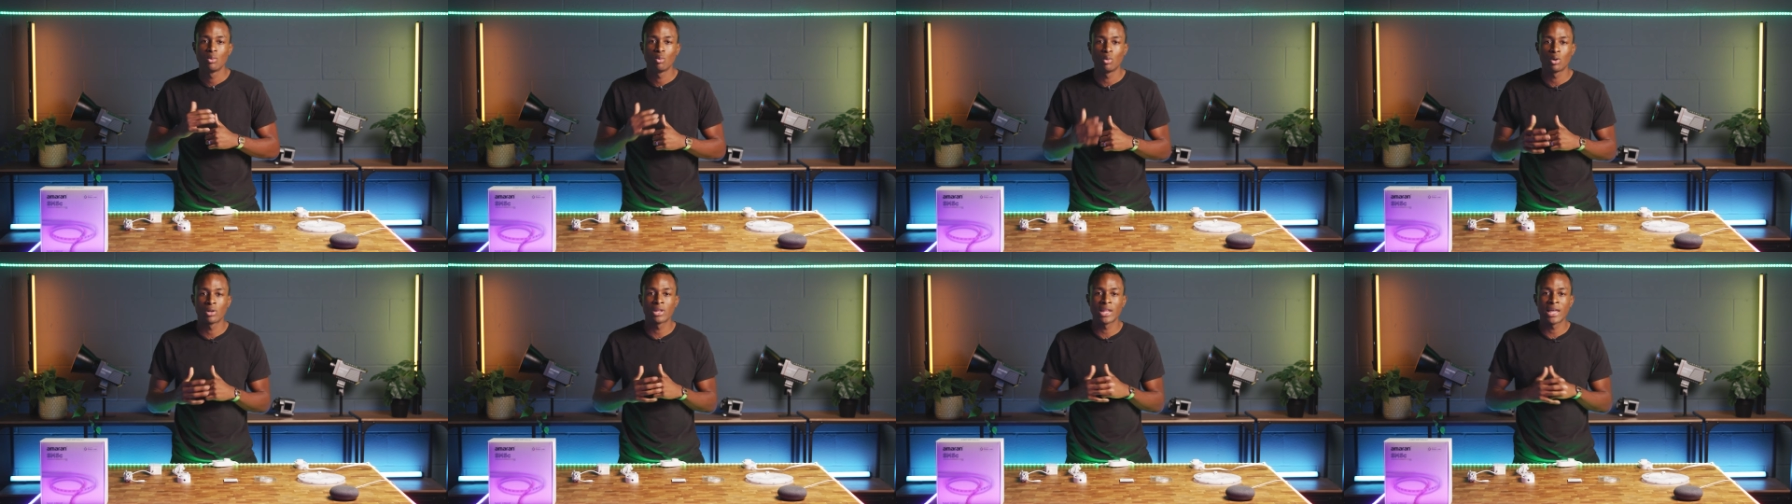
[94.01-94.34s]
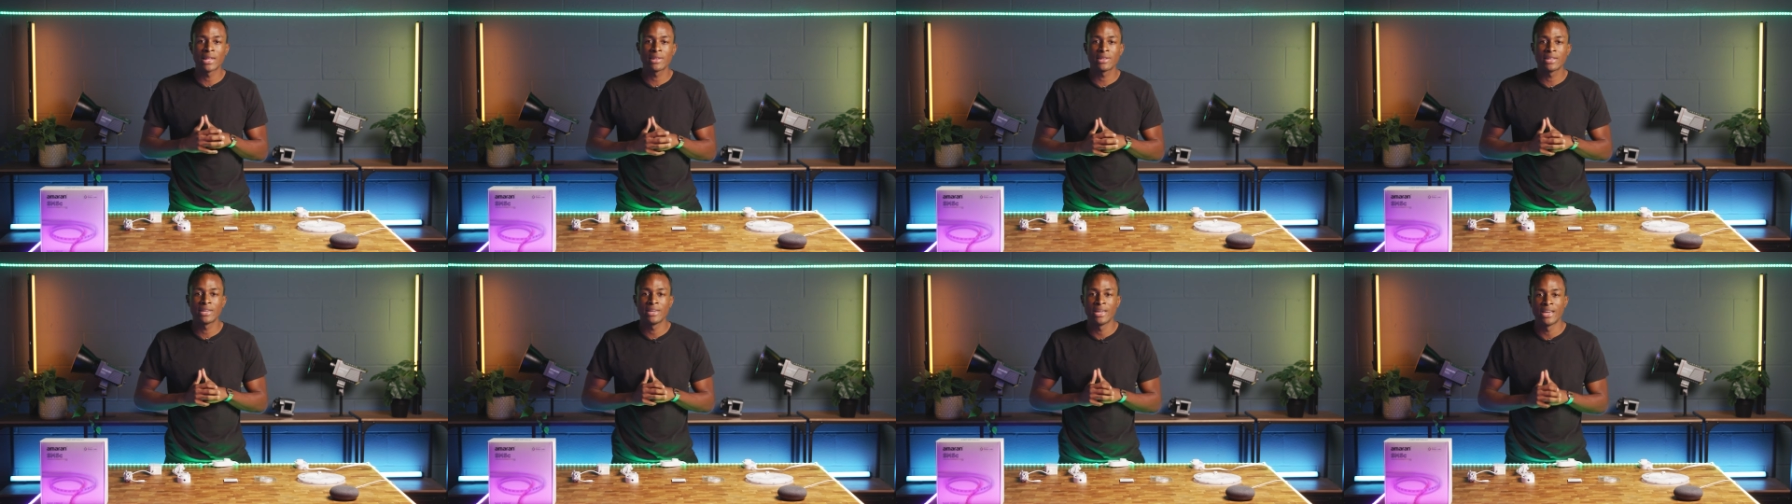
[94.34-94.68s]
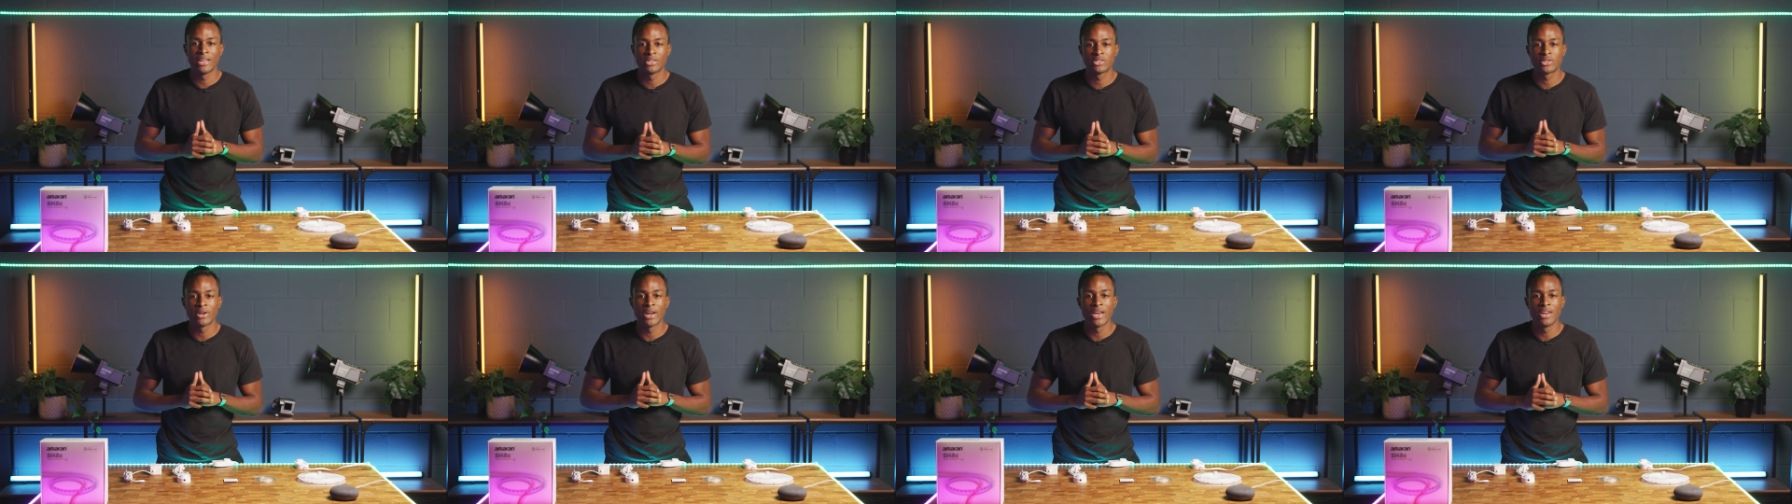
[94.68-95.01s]
We'll gladly
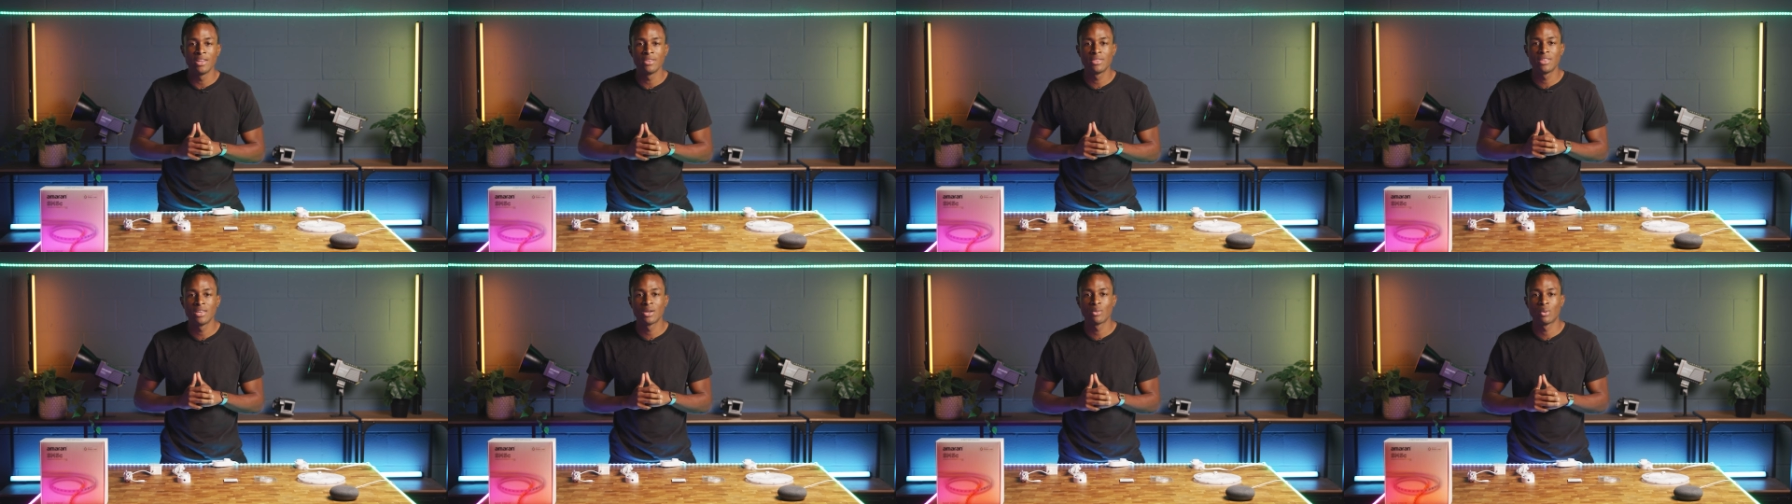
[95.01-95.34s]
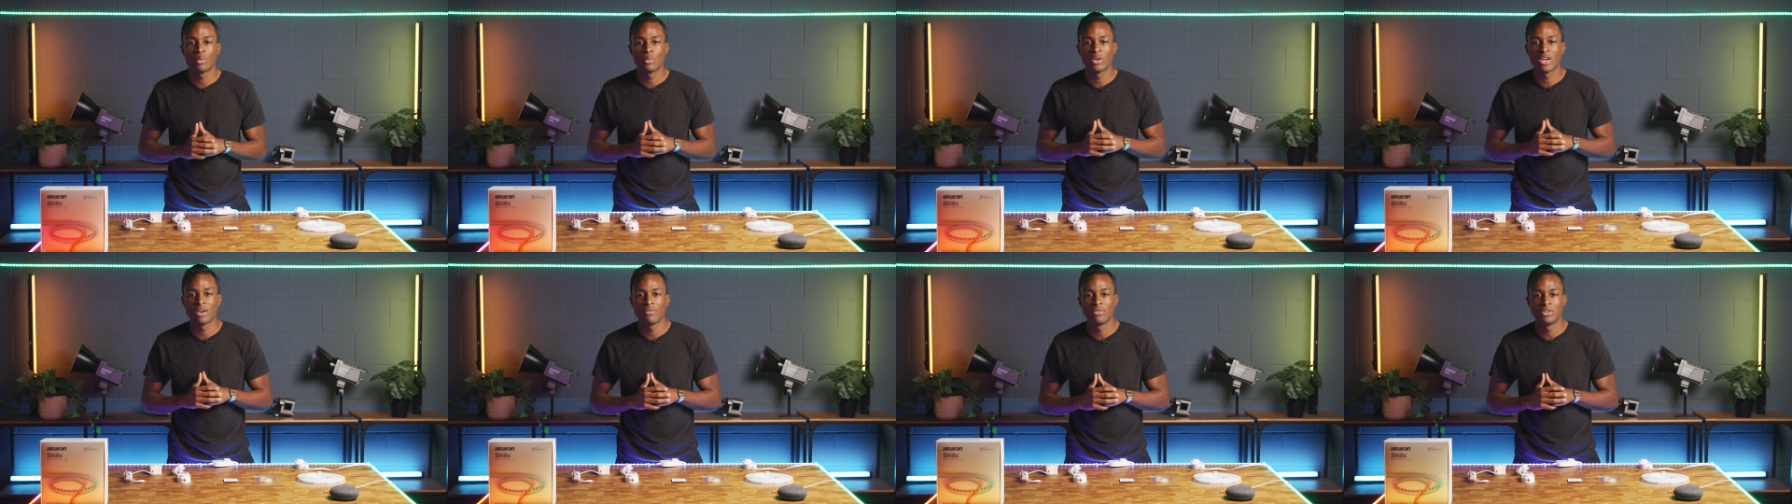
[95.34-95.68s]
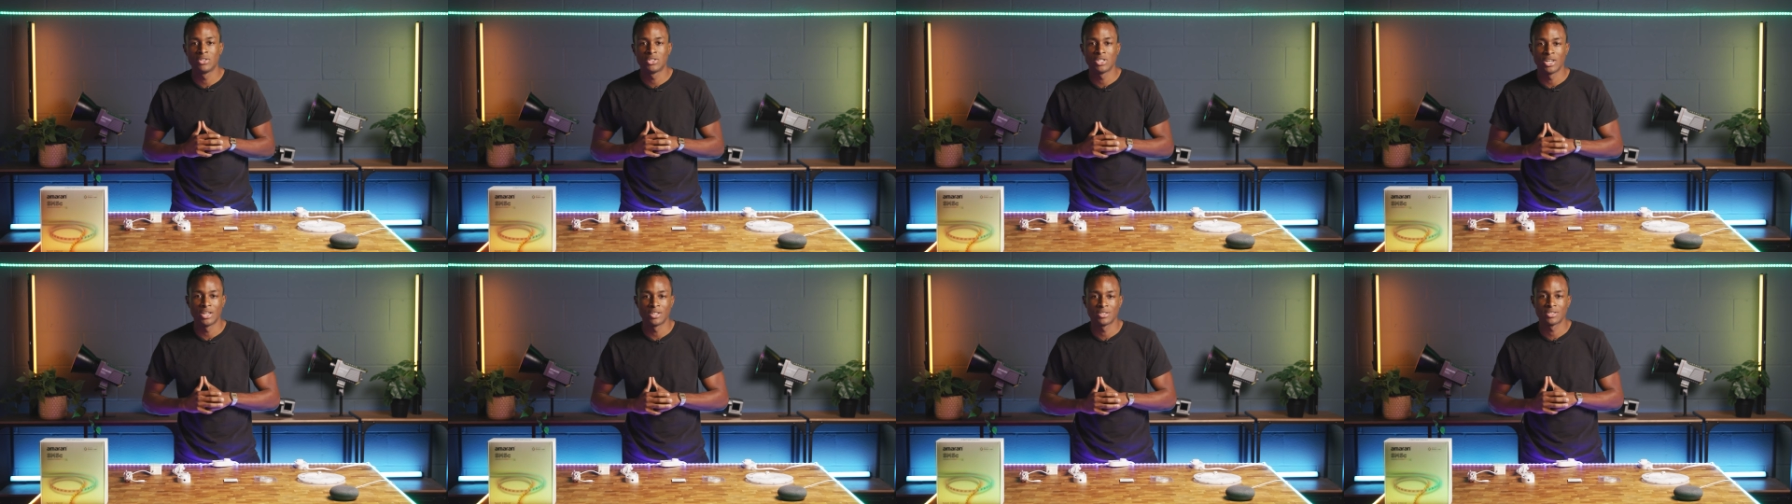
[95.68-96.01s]
answer anything when we have the
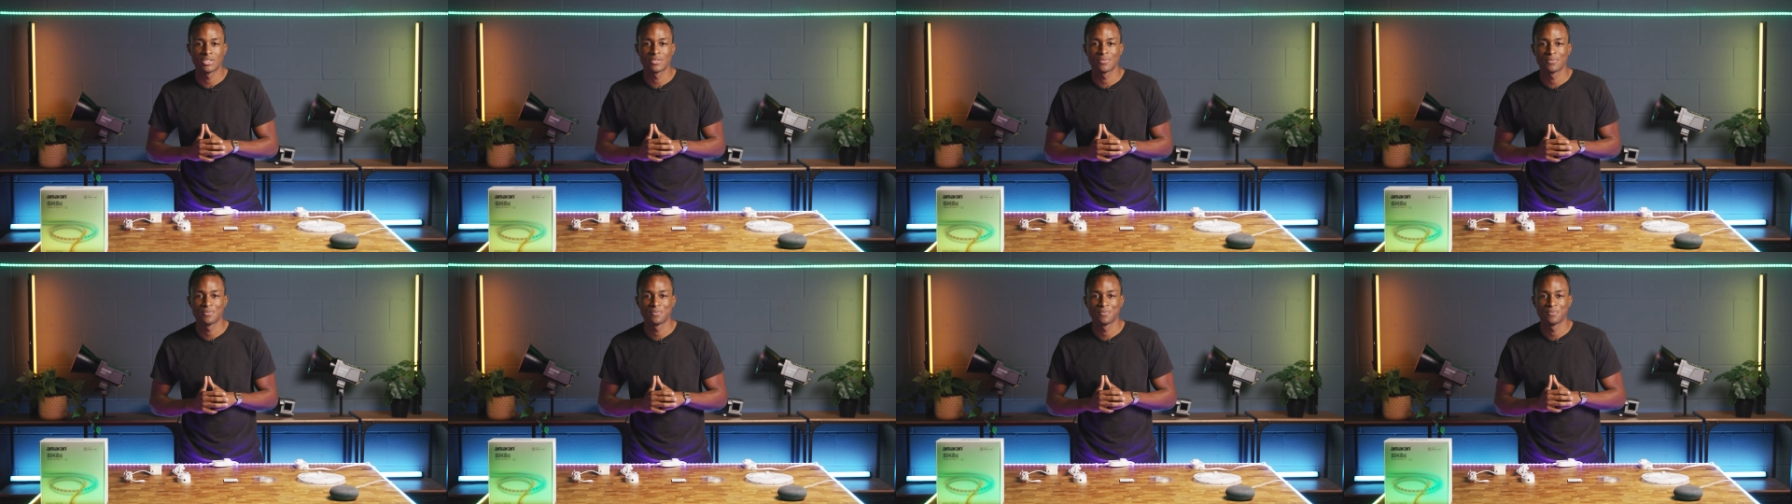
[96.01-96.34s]
chance.